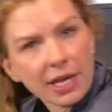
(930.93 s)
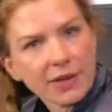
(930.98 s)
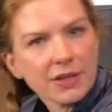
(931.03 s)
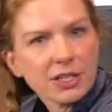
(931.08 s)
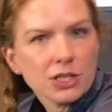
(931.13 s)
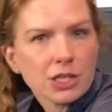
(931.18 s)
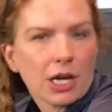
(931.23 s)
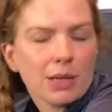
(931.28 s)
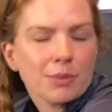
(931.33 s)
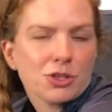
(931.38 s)
on the
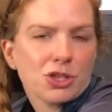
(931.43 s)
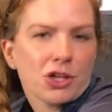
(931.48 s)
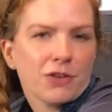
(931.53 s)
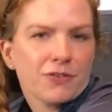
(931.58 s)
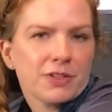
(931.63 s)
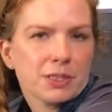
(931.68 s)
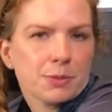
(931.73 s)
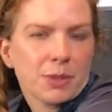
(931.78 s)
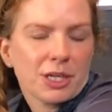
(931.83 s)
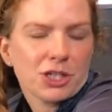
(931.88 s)
top shelf
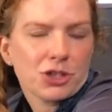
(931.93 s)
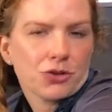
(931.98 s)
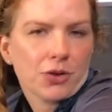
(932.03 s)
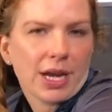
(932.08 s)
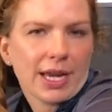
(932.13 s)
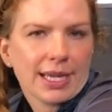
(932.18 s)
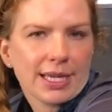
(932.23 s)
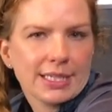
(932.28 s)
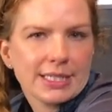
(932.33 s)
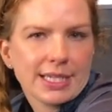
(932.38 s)
is my
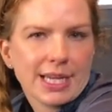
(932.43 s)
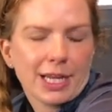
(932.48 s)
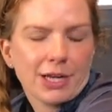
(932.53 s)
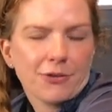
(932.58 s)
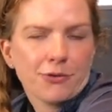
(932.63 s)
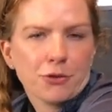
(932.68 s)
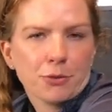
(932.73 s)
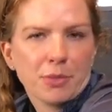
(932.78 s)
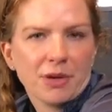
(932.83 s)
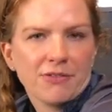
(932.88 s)
dry container
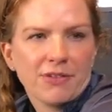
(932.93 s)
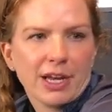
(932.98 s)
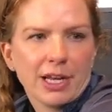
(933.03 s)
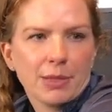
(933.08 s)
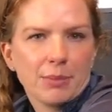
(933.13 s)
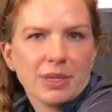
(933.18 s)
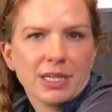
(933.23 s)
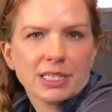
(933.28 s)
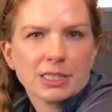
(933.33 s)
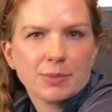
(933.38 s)
for my
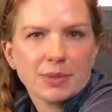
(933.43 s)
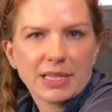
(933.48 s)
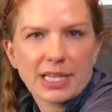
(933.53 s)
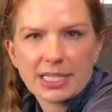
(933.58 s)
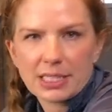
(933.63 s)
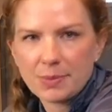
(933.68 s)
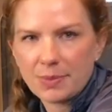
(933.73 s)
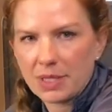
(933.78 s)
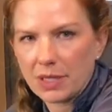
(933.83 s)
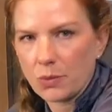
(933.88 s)
Vitamix, but
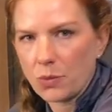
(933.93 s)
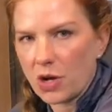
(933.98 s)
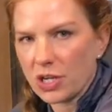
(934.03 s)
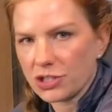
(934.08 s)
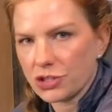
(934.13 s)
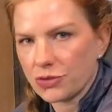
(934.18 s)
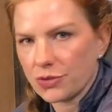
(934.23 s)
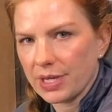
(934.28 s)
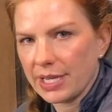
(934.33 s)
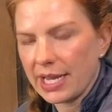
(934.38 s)
that's being
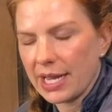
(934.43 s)
washed right